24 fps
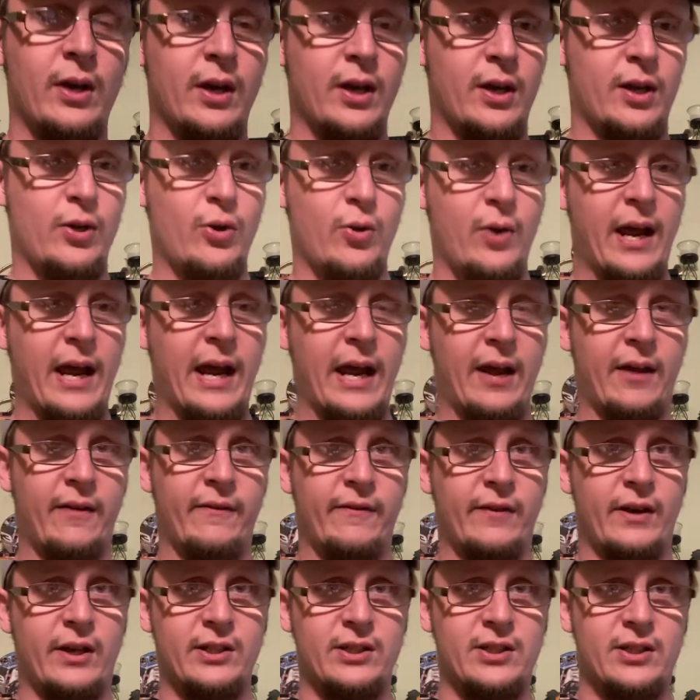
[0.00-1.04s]
you
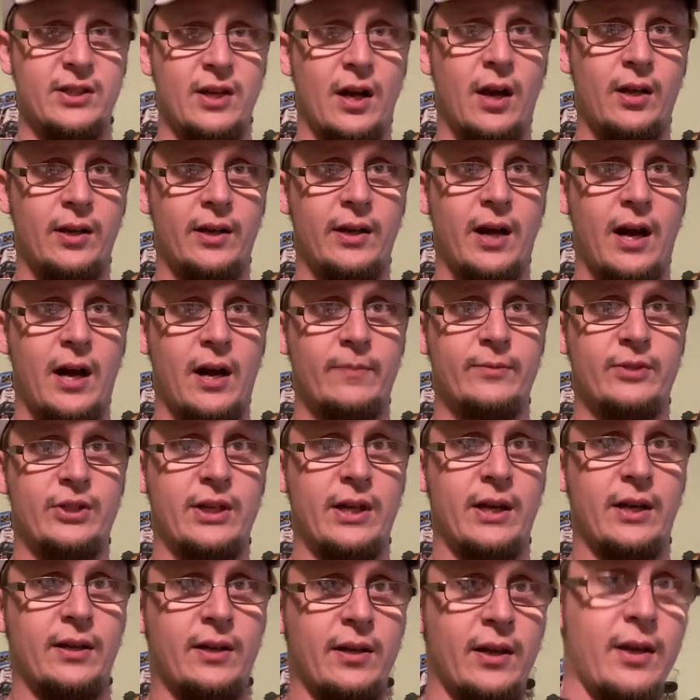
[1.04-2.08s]
have a solid
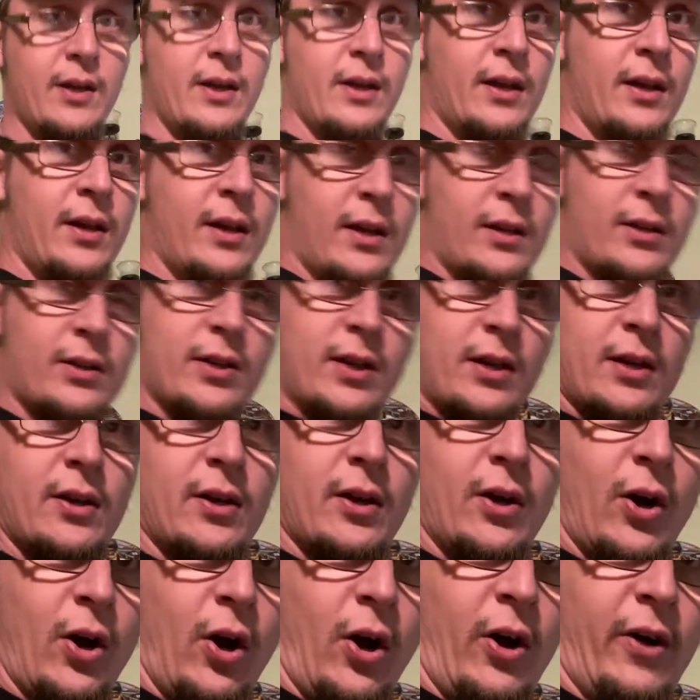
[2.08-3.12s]
object
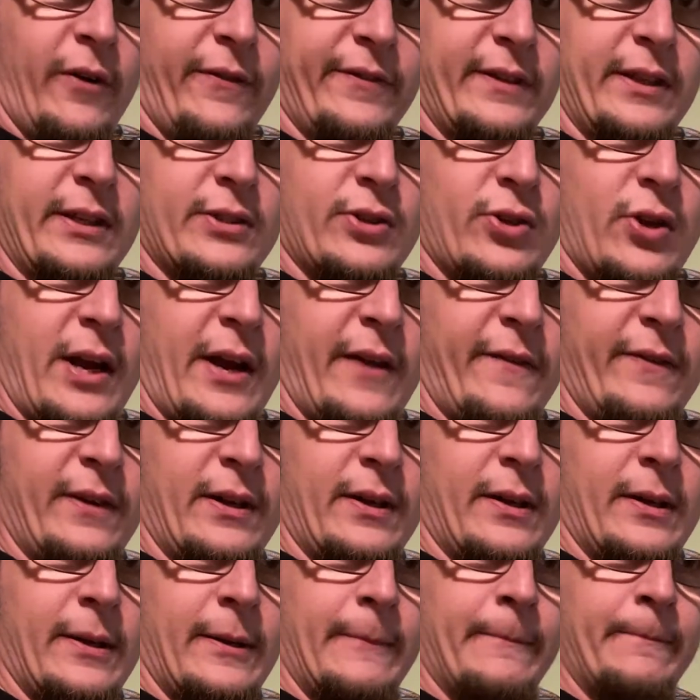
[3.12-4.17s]
off in the traffic.
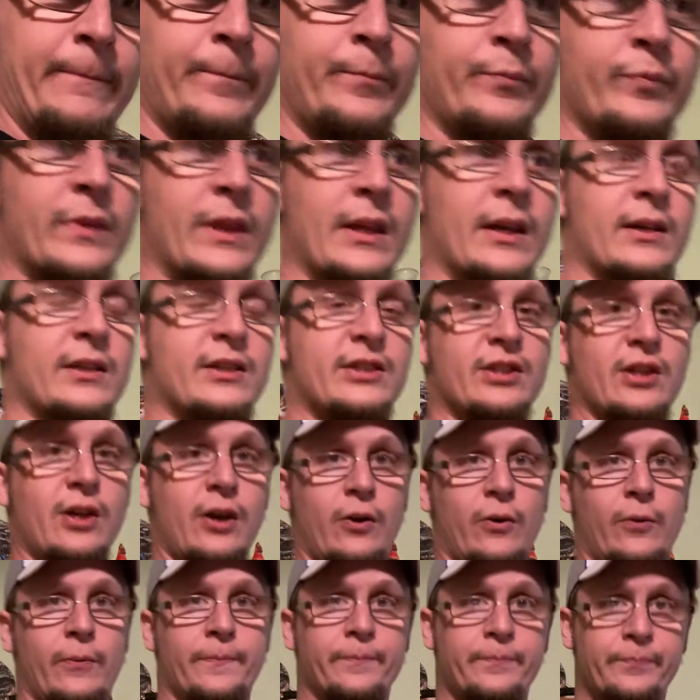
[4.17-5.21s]

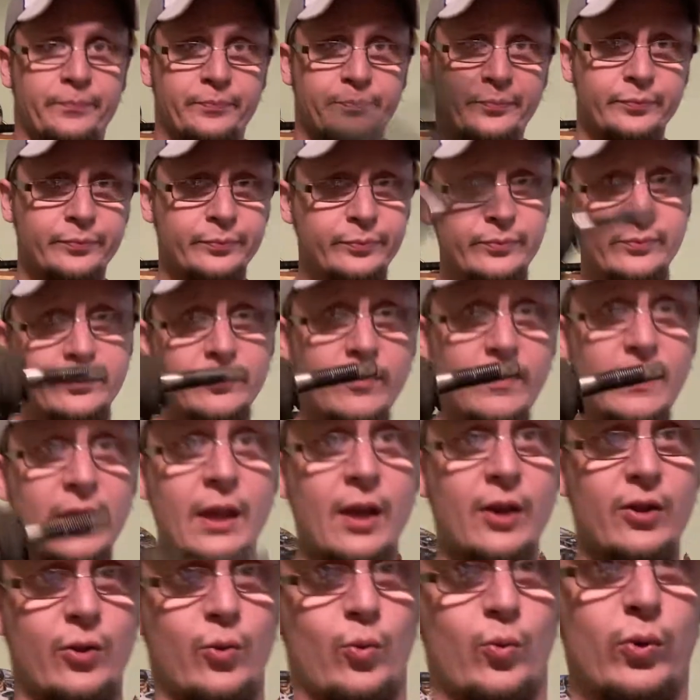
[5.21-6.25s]
So,
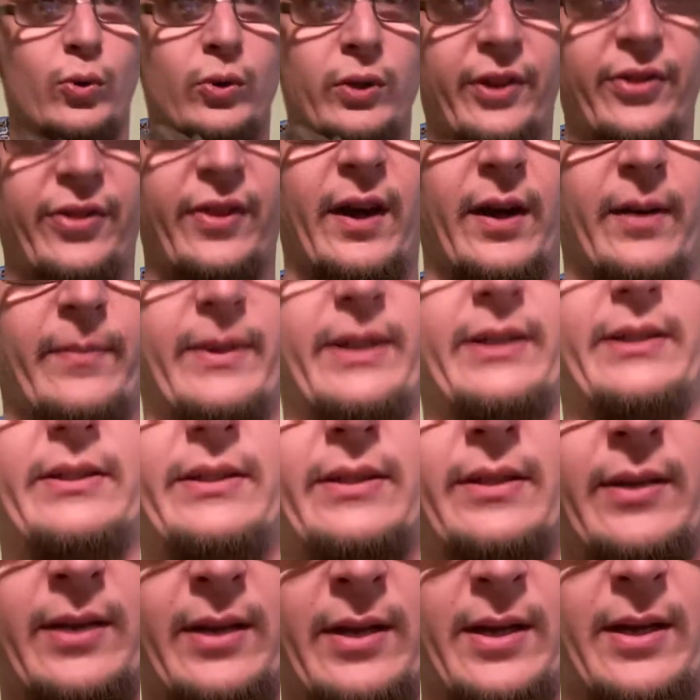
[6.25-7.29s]
the rule of thumb is,
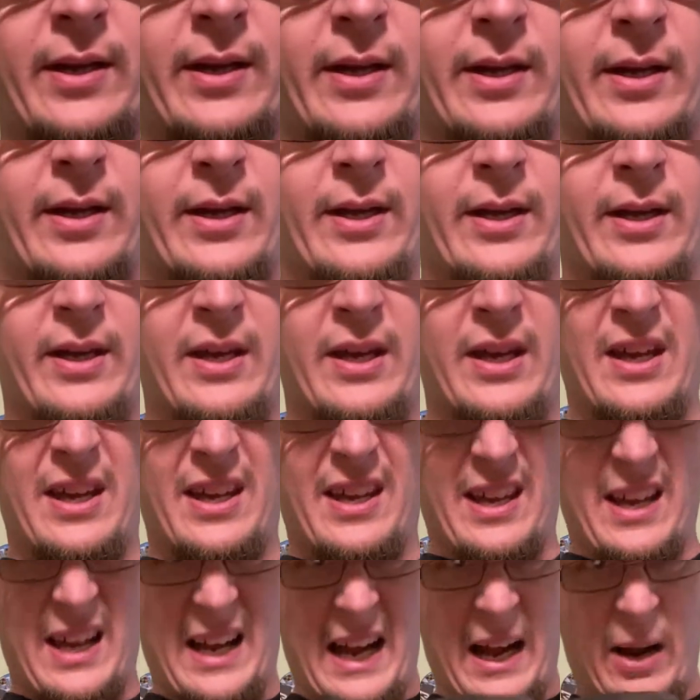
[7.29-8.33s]

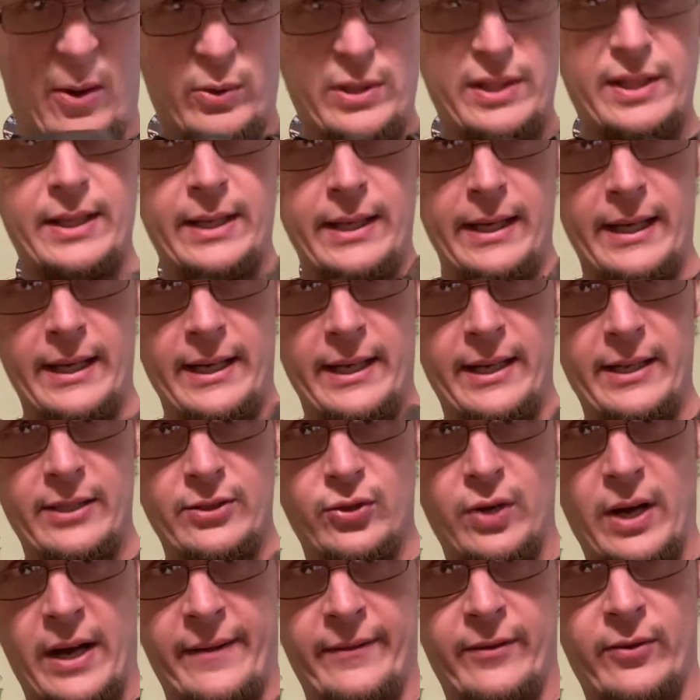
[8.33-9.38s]
I was an idiot
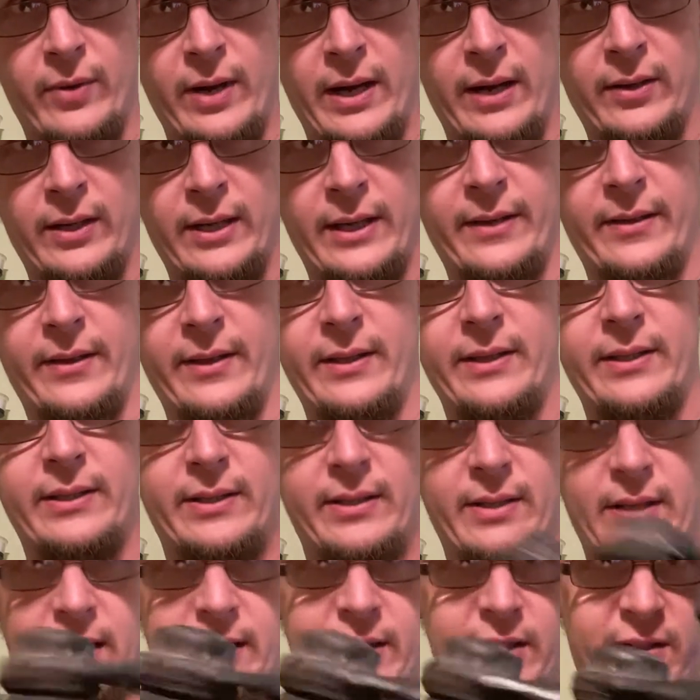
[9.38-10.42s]
driving around like this.
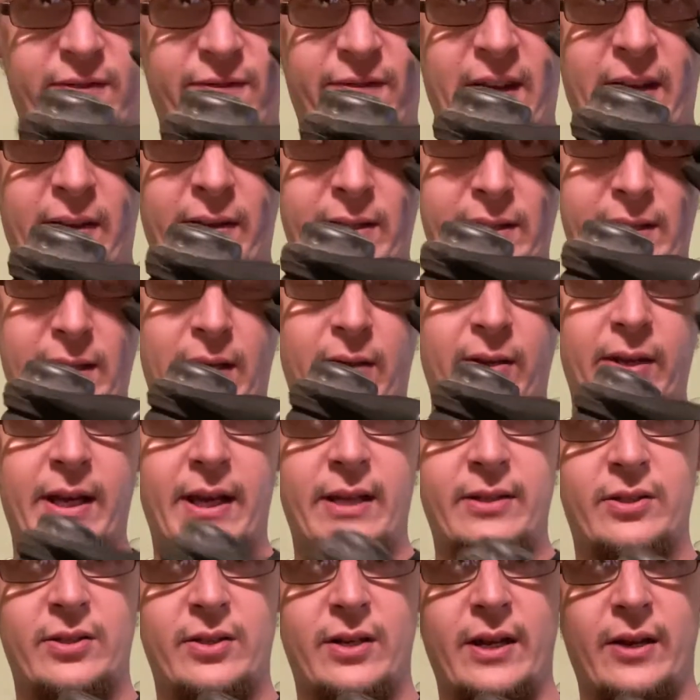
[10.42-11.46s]
I just found this out
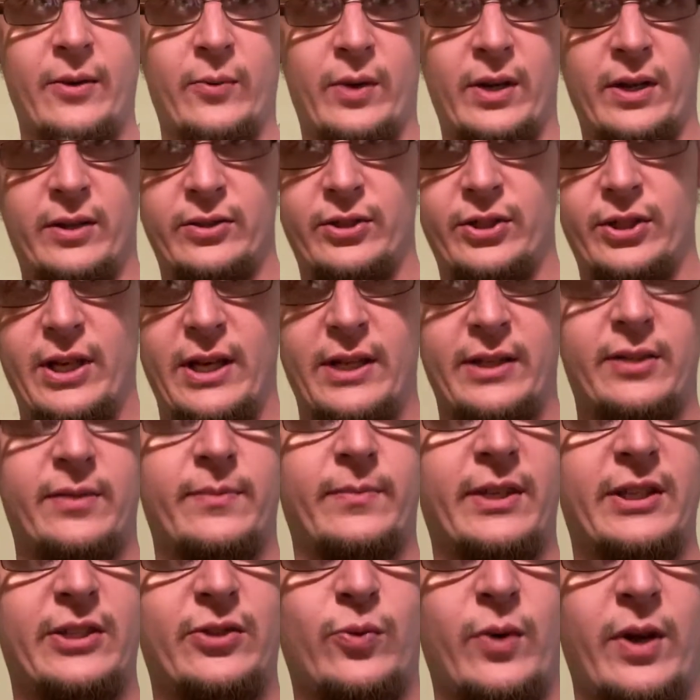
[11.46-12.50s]
yesterday when I was changing
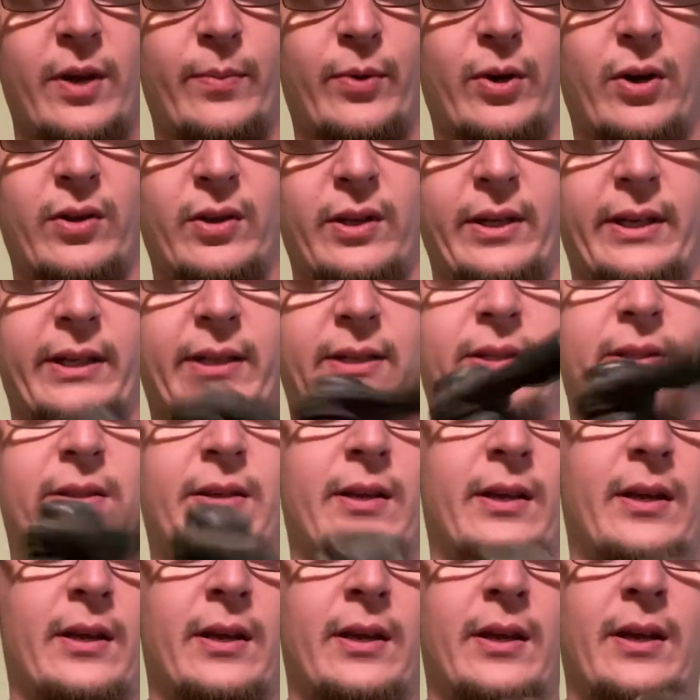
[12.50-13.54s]
my sway bar links.
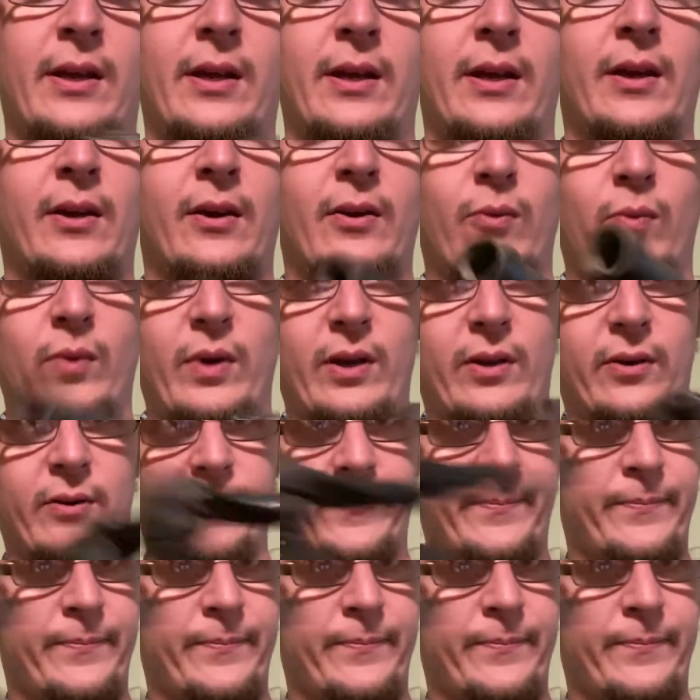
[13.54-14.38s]
Well,